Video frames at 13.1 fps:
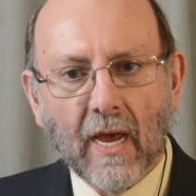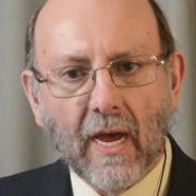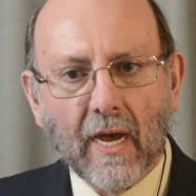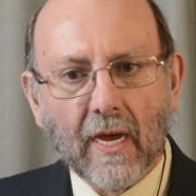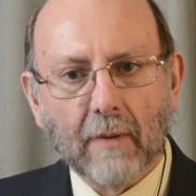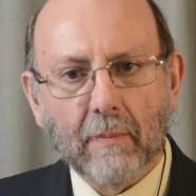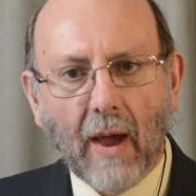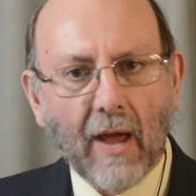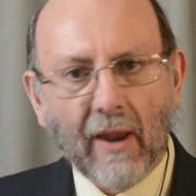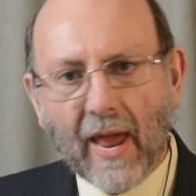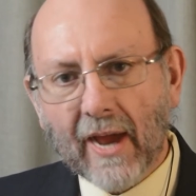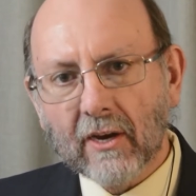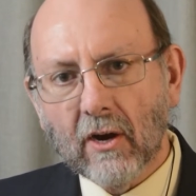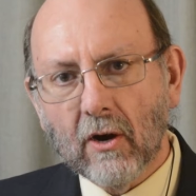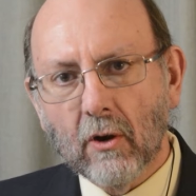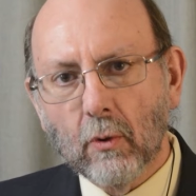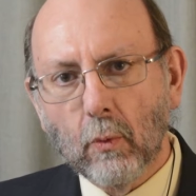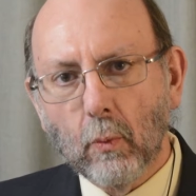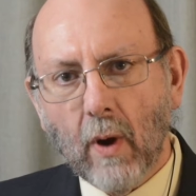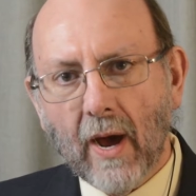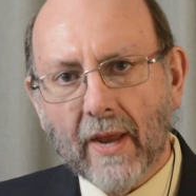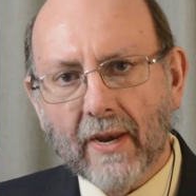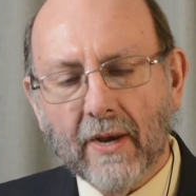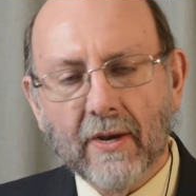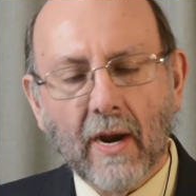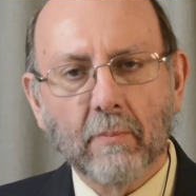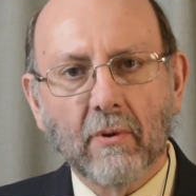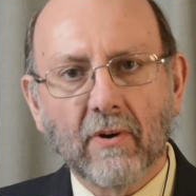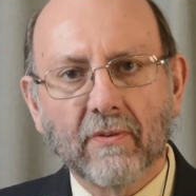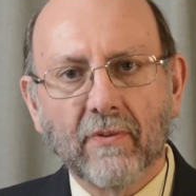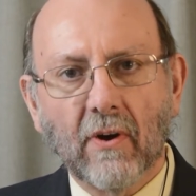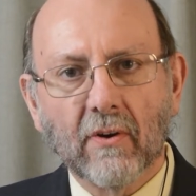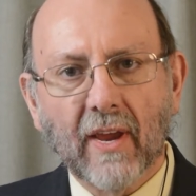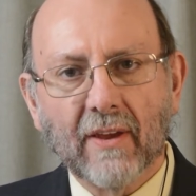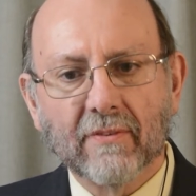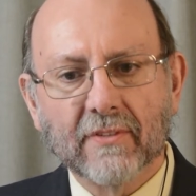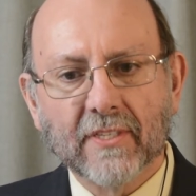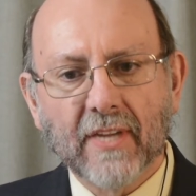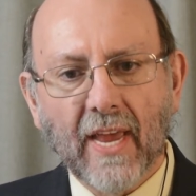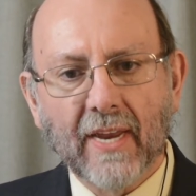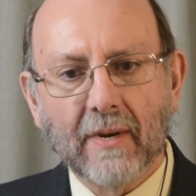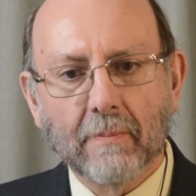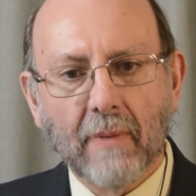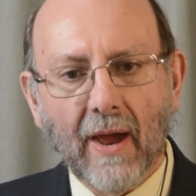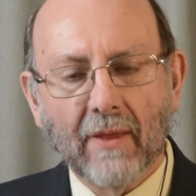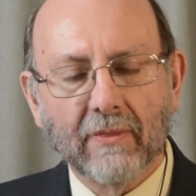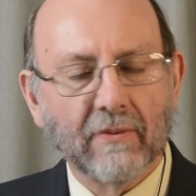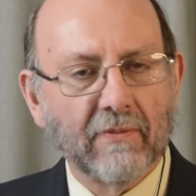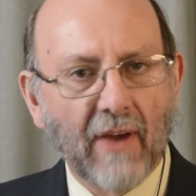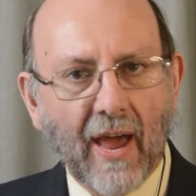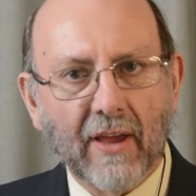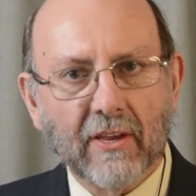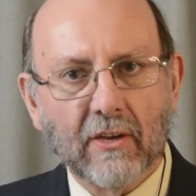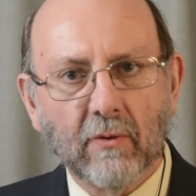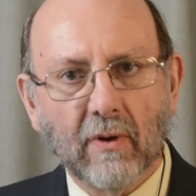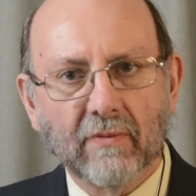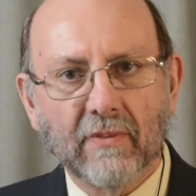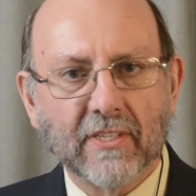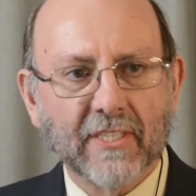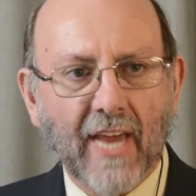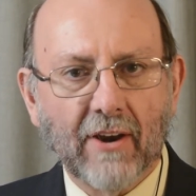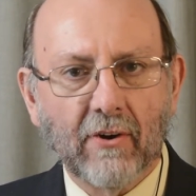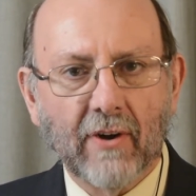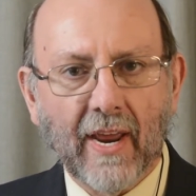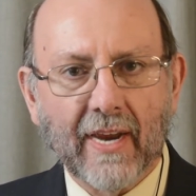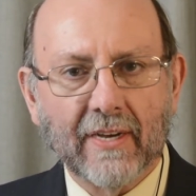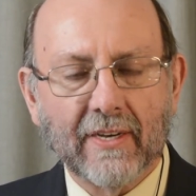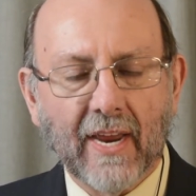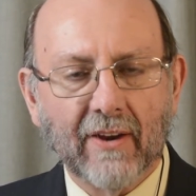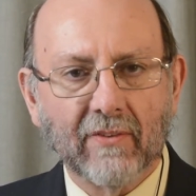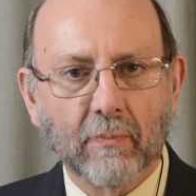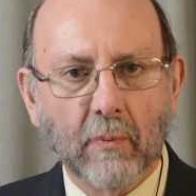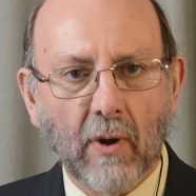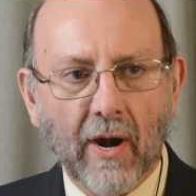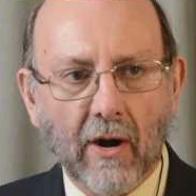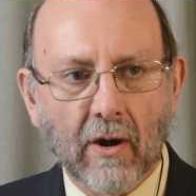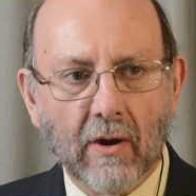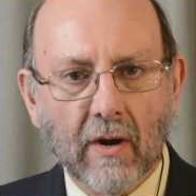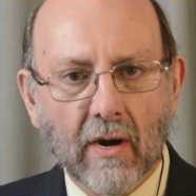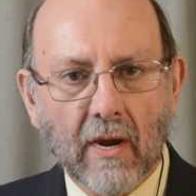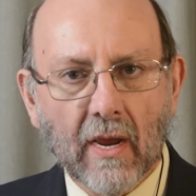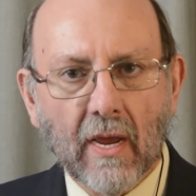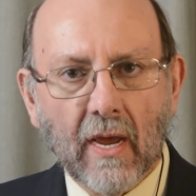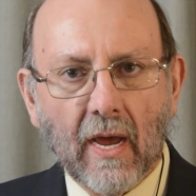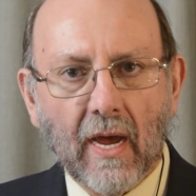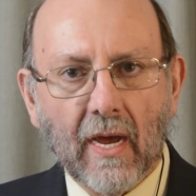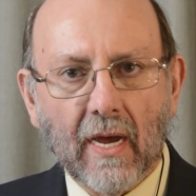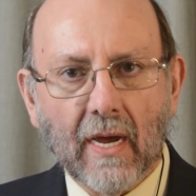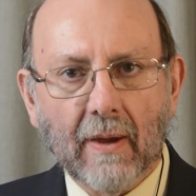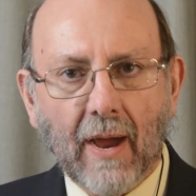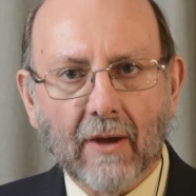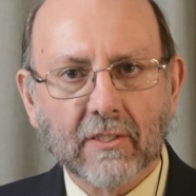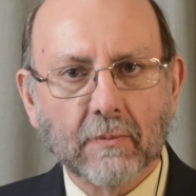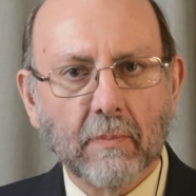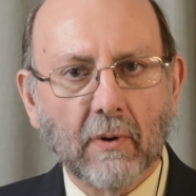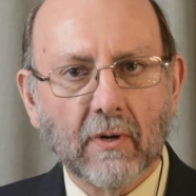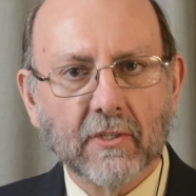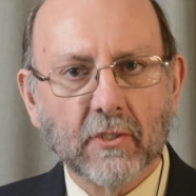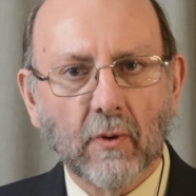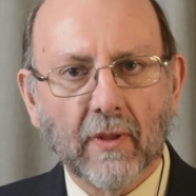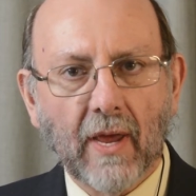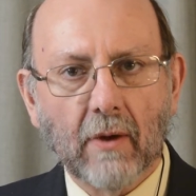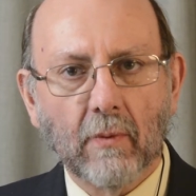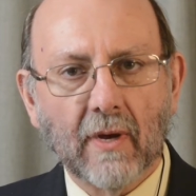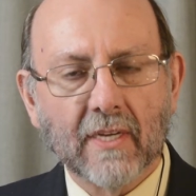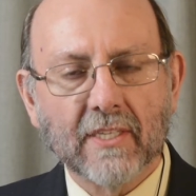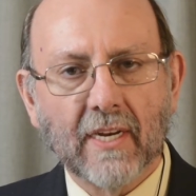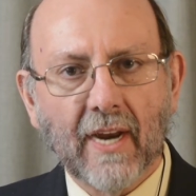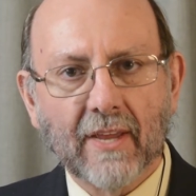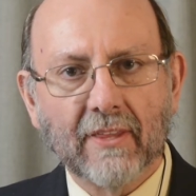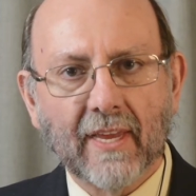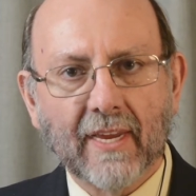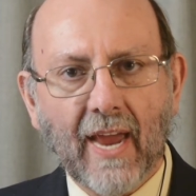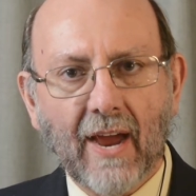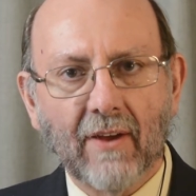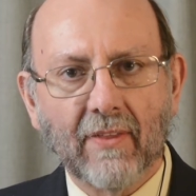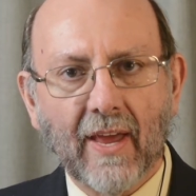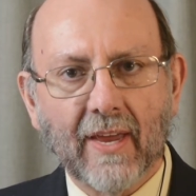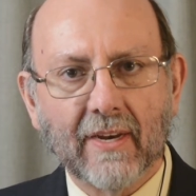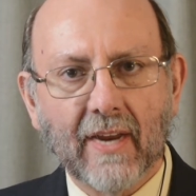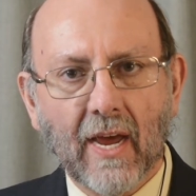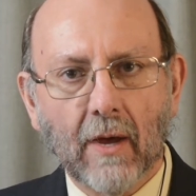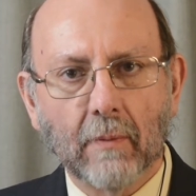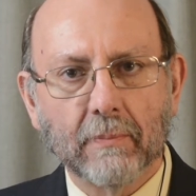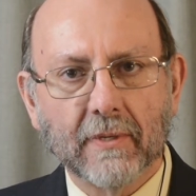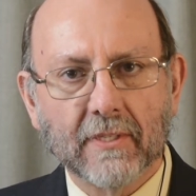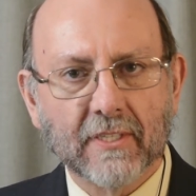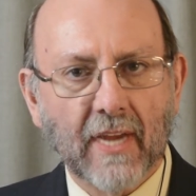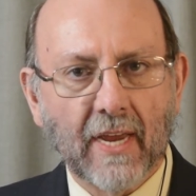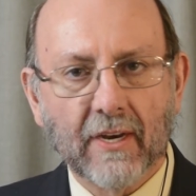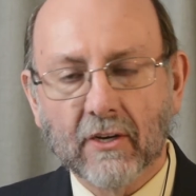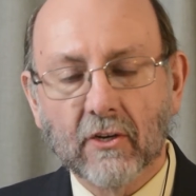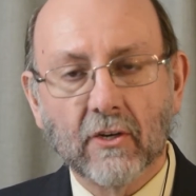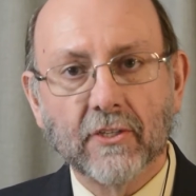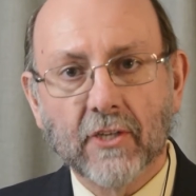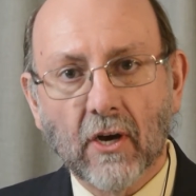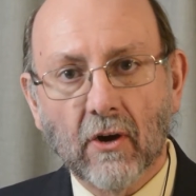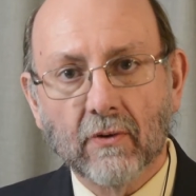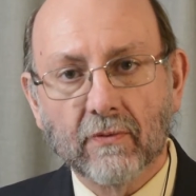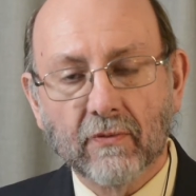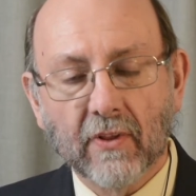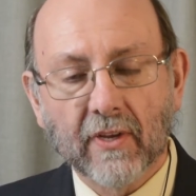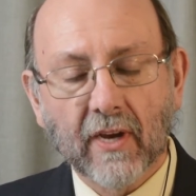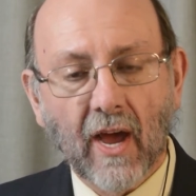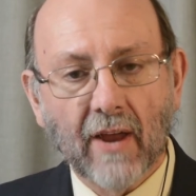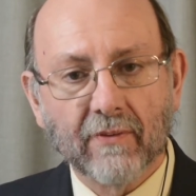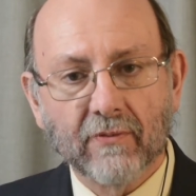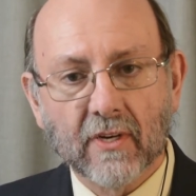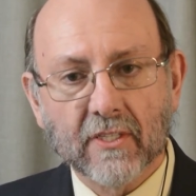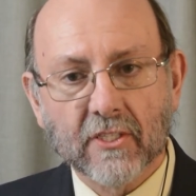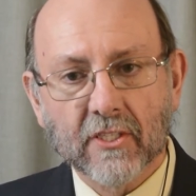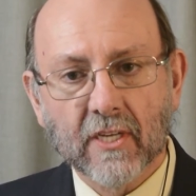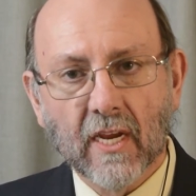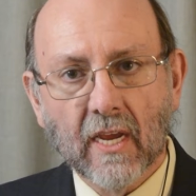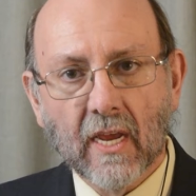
I'll echo what a number of folk have said about the value of the Saturday day of prayer. How spiritual that was, and I think how that helped set a good tone for the conference.